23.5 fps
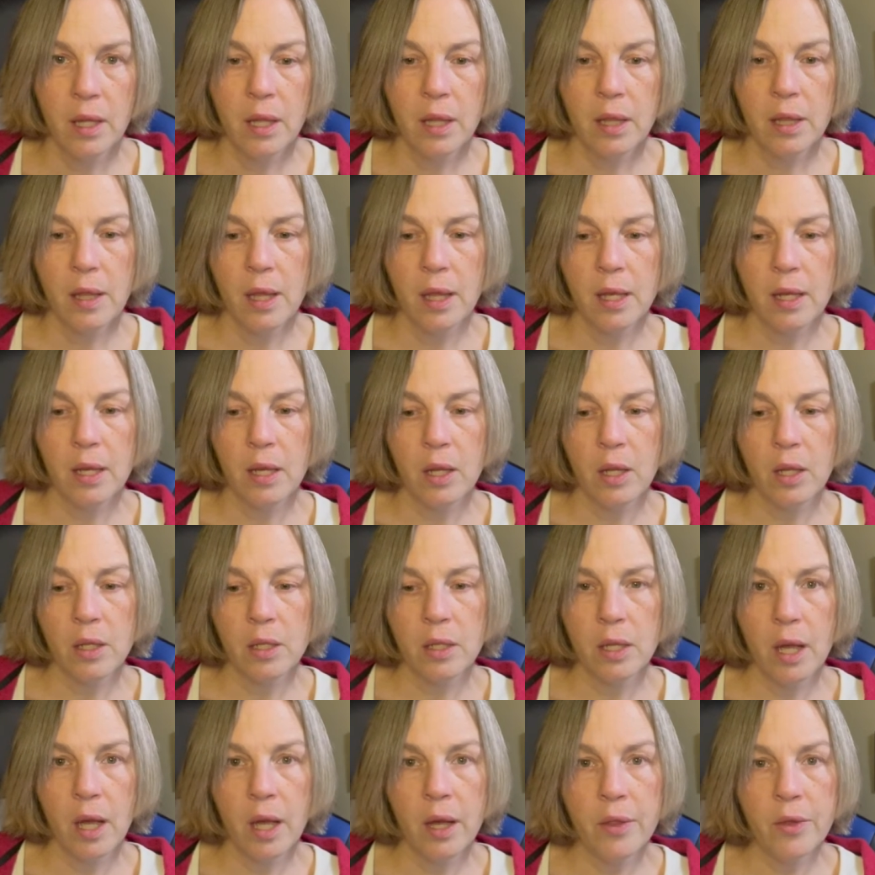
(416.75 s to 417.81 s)
that
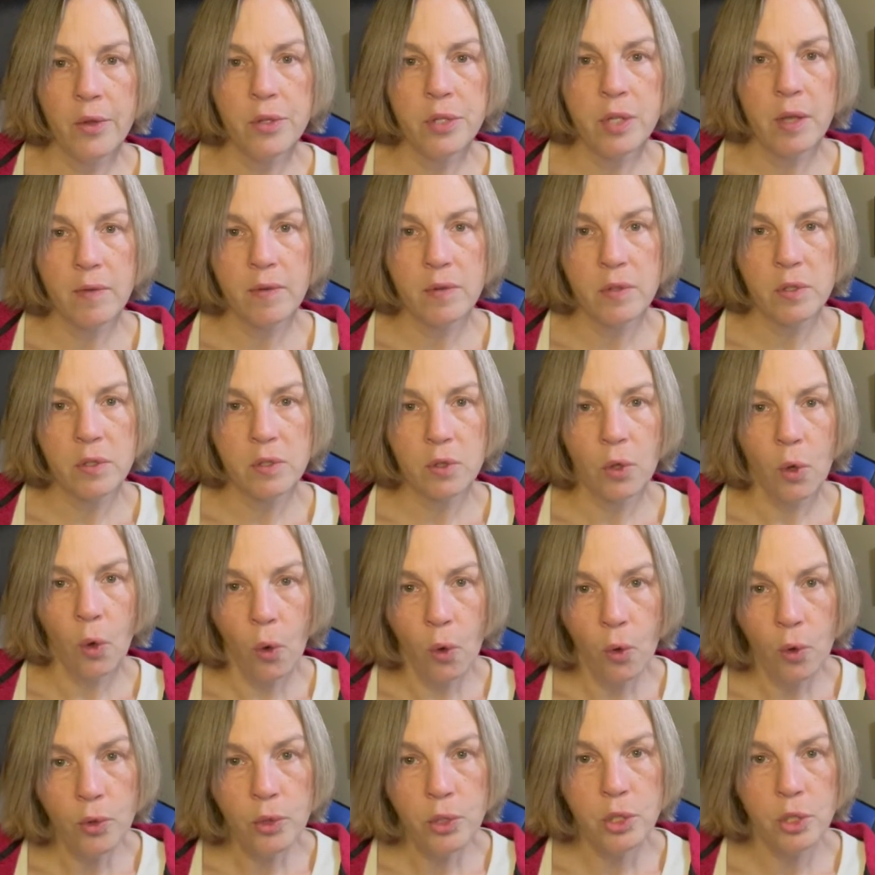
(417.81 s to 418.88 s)
others have
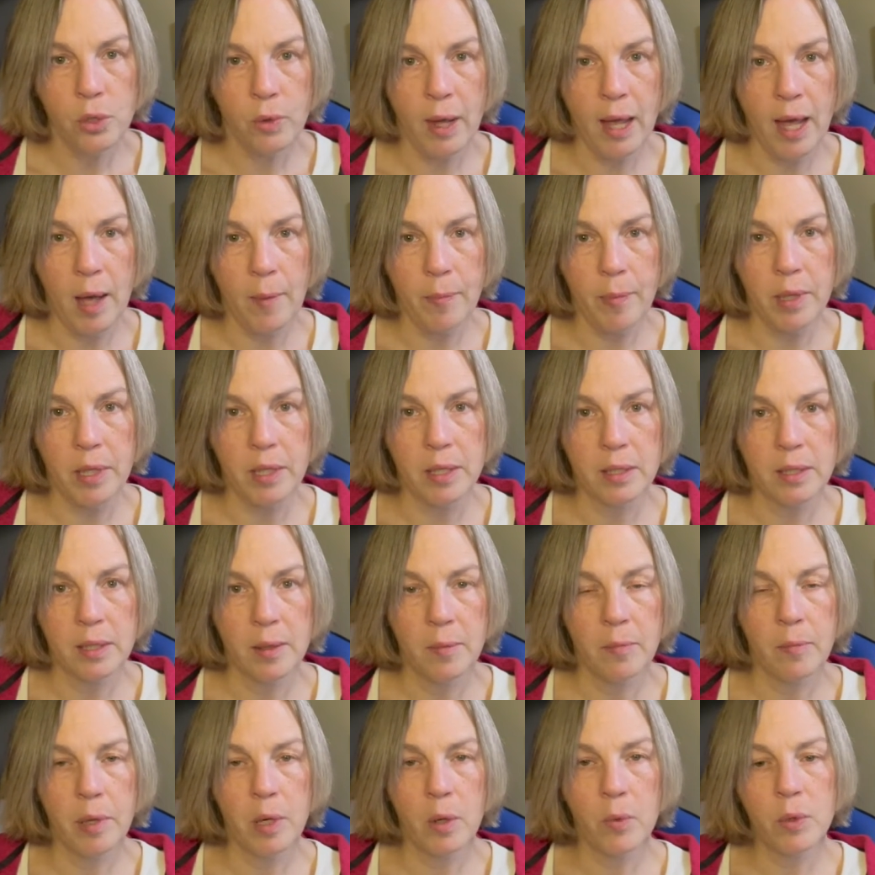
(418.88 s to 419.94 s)
told you happened,
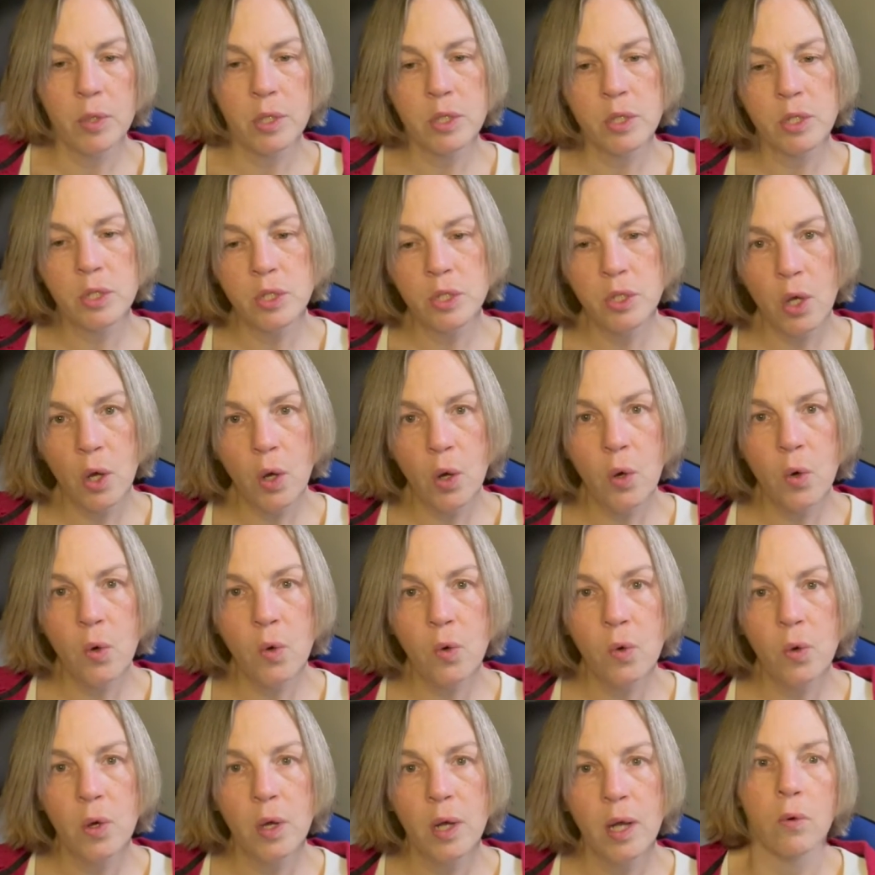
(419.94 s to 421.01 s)
but it was
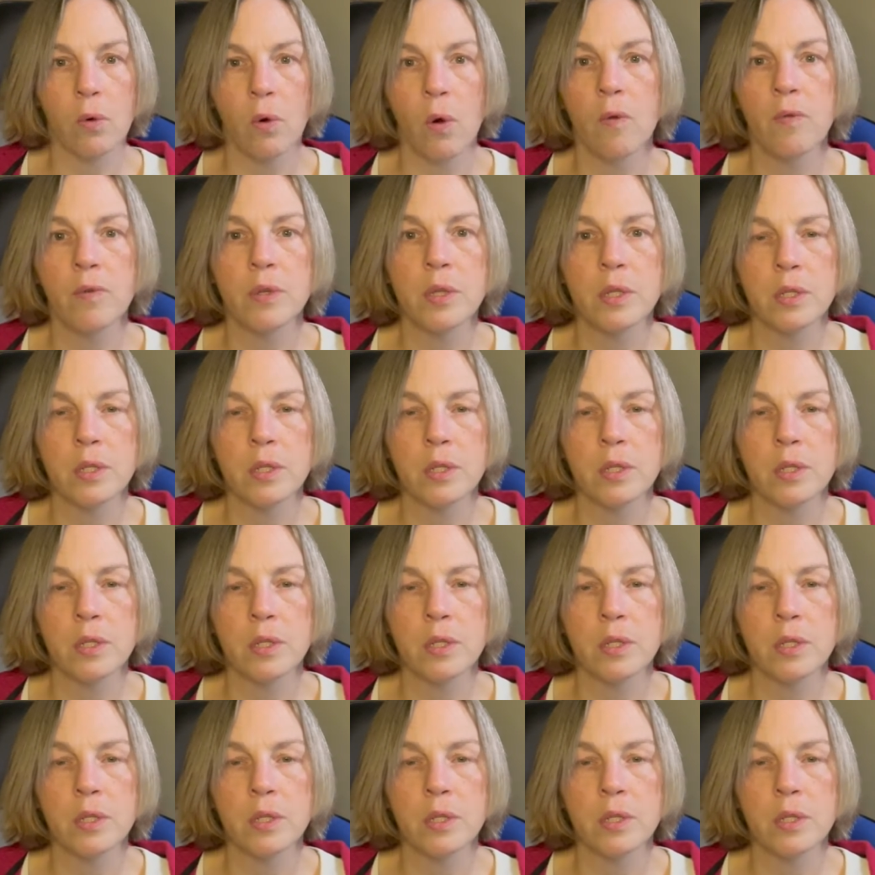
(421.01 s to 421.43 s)
so over the